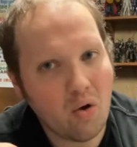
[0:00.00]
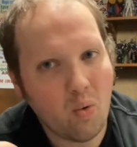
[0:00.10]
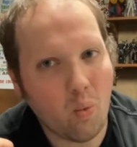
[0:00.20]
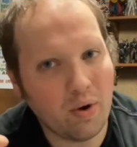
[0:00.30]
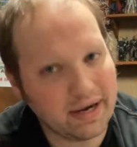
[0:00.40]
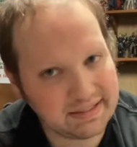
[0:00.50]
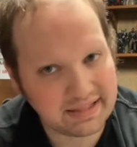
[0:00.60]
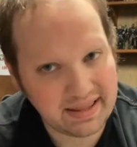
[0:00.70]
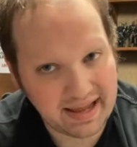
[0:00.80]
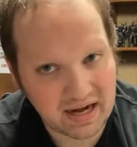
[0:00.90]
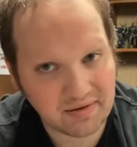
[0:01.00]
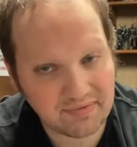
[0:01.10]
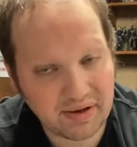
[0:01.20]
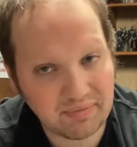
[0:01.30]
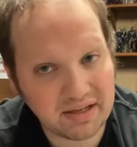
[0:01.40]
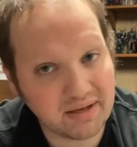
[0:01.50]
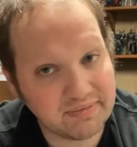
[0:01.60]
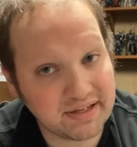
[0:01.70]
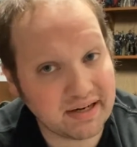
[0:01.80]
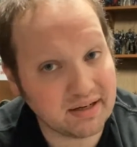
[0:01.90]
When I say the Addams Family comes
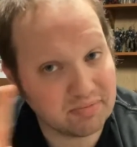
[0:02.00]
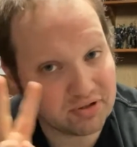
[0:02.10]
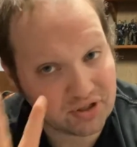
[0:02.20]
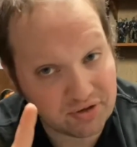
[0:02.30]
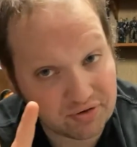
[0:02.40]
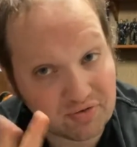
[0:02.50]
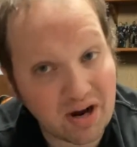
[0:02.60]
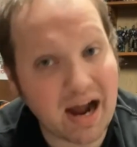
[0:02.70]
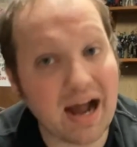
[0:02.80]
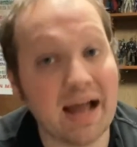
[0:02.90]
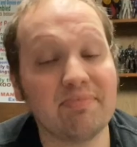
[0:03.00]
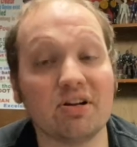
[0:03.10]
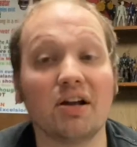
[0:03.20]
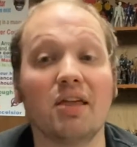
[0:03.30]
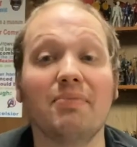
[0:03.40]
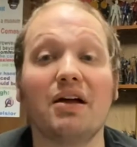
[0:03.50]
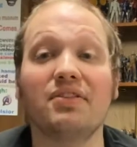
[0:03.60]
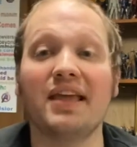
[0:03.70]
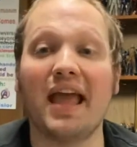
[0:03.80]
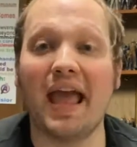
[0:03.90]
in at number 2, I'm talking about
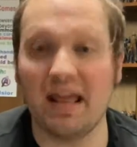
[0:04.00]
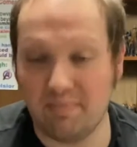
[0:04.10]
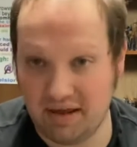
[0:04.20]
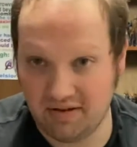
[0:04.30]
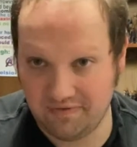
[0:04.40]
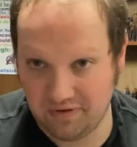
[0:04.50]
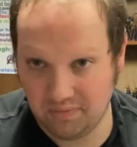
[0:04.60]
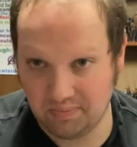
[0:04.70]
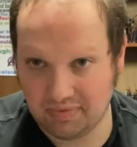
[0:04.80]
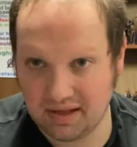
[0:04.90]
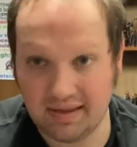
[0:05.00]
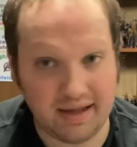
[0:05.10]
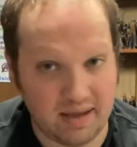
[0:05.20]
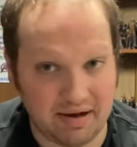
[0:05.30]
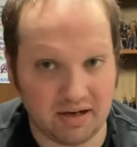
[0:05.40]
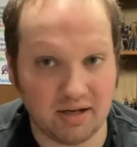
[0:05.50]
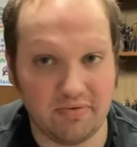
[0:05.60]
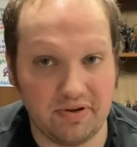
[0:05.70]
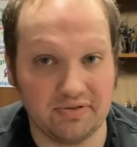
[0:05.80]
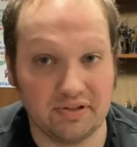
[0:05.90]
the animated film that came out a couple
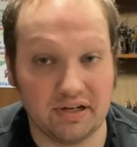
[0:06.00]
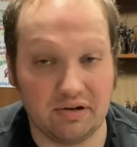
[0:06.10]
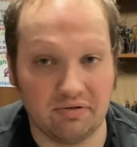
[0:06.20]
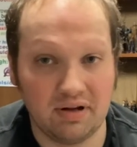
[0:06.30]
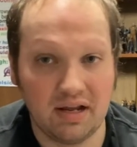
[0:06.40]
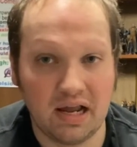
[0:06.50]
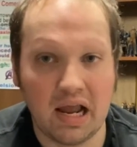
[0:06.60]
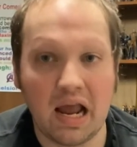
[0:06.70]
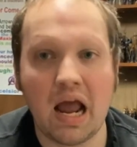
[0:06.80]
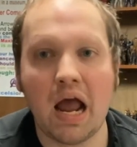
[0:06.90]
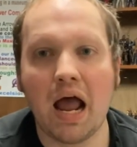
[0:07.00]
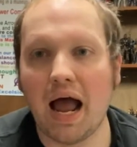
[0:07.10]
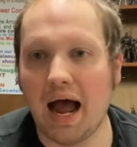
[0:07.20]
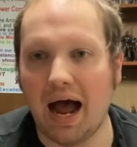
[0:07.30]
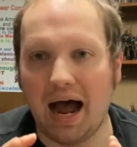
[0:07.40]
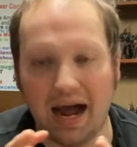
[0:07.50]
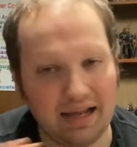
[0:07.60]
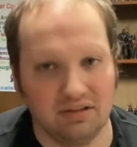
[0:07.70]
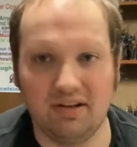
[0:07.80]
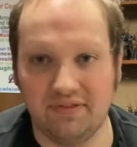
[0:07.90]
years ago. I
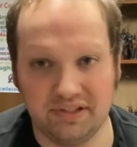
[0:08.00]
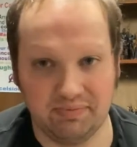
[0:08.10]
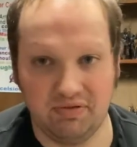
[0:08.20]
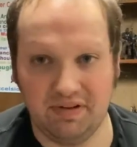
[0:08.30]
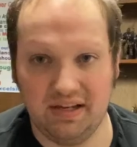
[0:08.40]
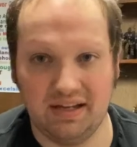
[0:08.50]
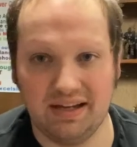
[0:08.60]
love this movie.